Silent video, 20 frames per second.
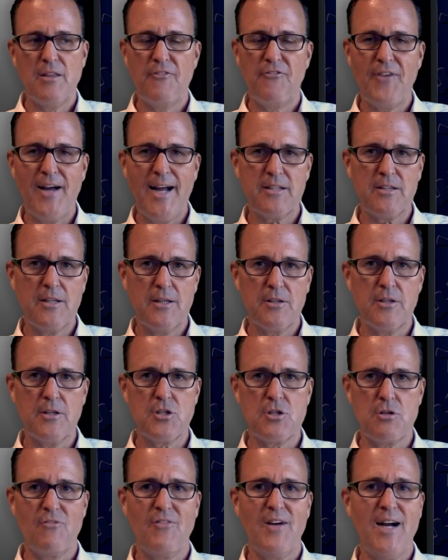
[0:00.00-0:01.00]
the fact that the
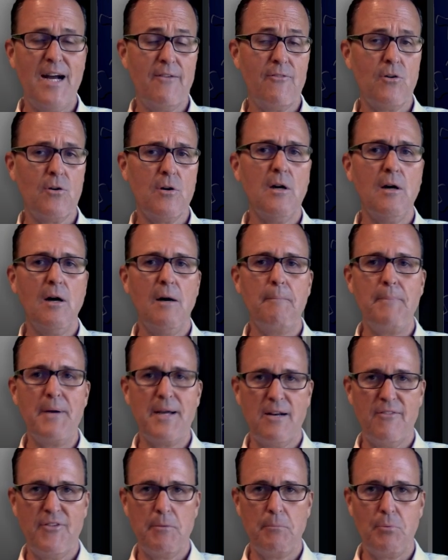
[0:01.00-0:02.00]
survivor
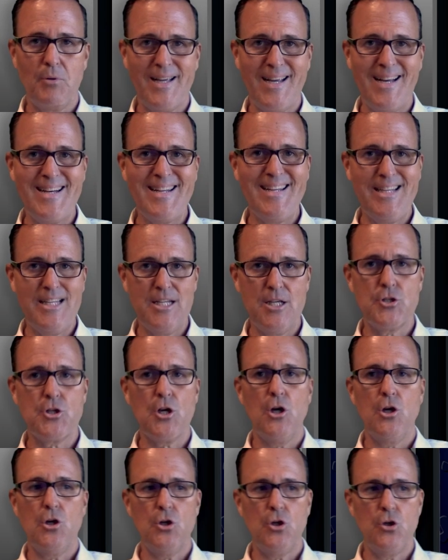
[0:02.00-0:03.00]
benefit plan
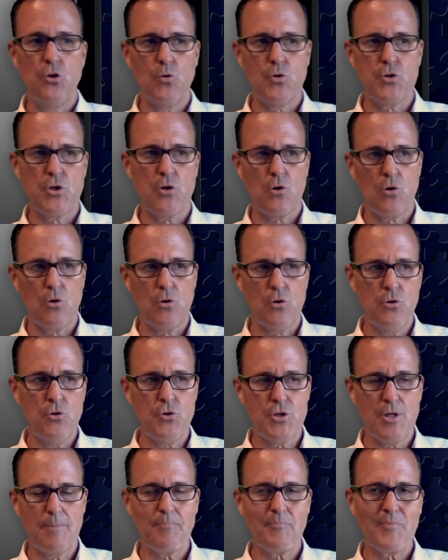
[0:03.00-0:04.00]
is use it or
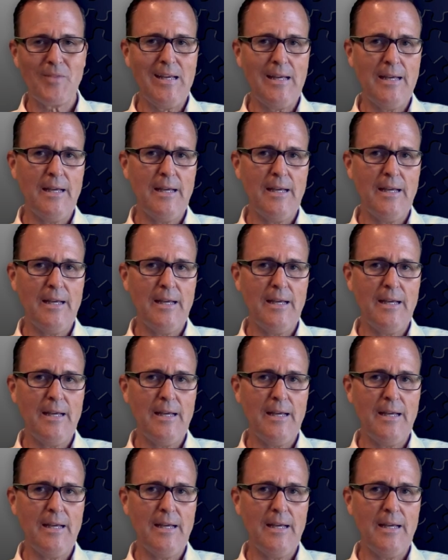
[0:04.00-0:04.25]
lose it.